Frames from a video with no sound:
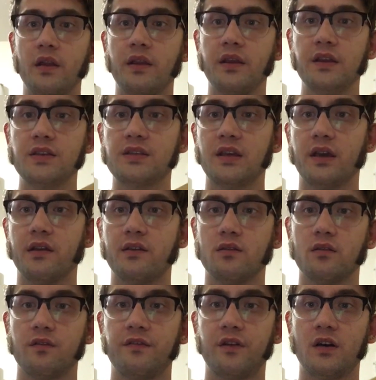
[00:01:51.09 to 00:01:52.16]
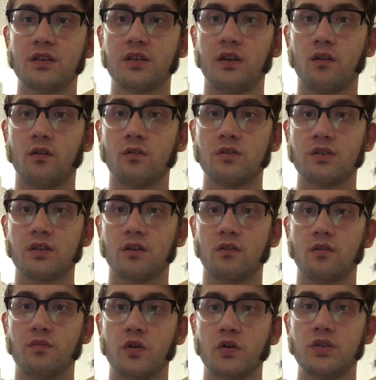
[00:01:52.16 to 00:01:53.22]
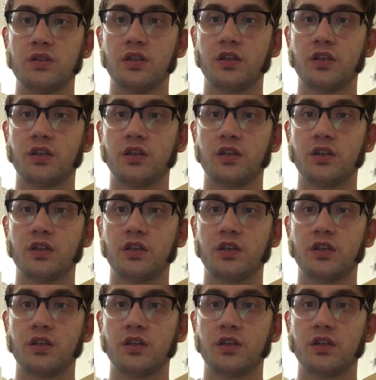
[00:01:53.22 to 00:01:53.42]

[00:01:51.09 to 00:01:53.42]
And he said, falset horns are the most